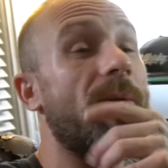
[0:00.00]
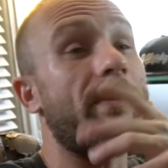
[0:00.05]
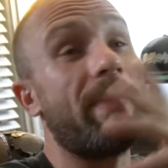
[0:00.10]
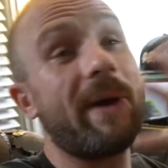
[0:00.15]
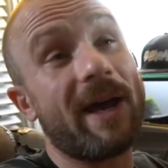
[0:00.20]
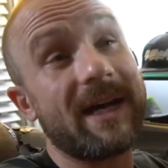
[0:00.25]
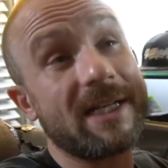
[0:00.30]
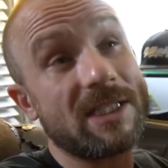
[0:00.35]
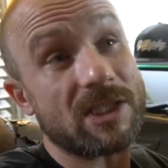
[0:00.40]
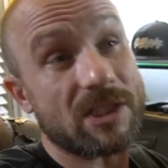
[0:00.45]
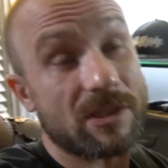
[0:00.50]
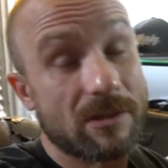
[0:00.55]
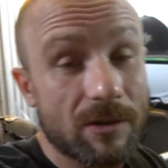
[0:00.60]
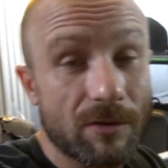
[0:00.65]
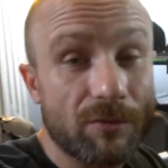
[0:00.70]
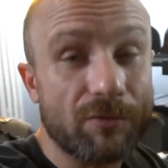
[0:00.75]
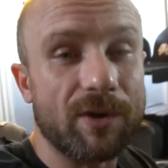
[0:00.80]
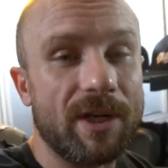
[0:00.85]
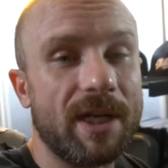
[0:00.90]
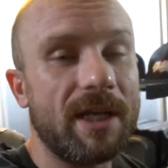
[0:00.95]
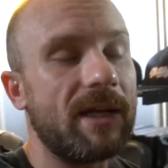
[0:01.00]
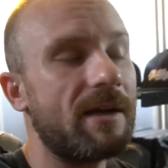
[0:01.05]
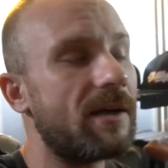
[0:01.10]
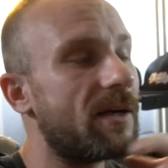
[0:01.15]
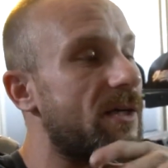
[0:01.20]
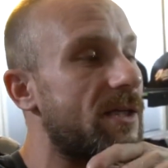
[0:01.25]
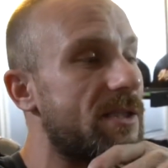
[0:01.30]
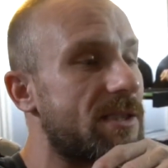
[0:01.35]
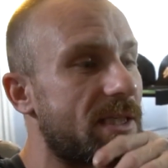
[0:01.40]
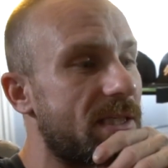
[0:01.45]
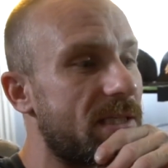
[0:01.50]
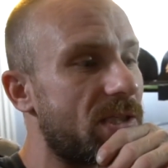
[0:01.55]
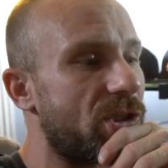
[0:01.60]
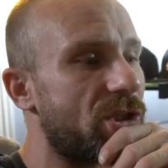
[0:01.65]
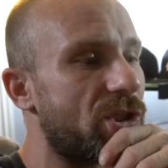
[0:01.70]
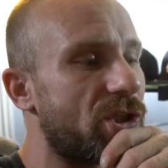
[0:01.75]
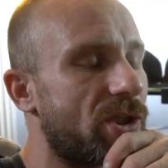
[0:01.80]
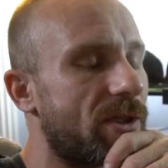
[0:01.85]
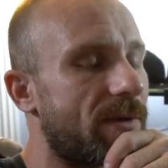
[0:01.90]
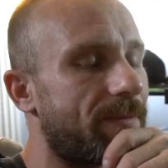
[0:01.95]
the past three
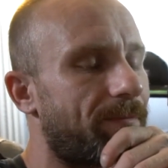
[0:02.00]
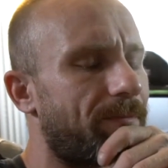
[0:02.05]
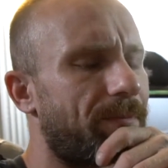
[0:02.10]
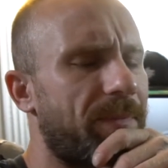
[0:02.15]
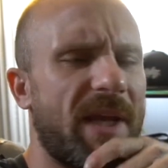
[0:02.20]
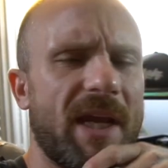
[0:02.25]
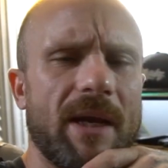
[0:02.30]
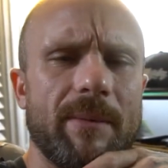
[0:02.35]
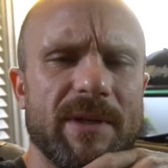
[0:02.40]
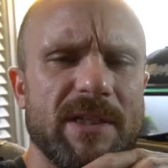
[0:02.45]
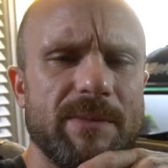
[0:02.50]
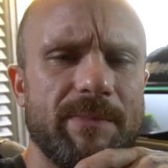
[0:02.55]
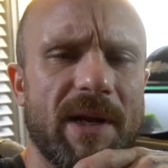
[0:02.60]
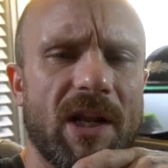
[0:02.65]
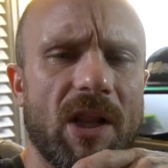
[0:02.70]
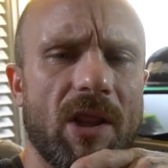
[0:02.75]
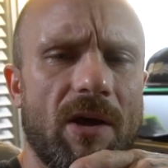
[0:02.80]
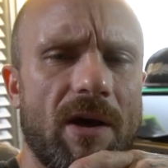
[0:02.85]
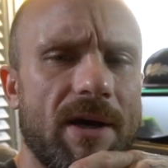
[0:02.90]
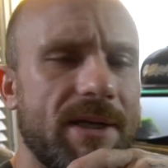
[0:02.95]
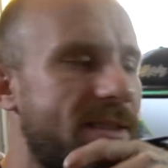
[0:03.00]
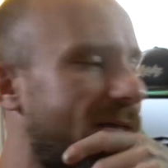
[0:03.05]
years-ish. Damn, it's been a long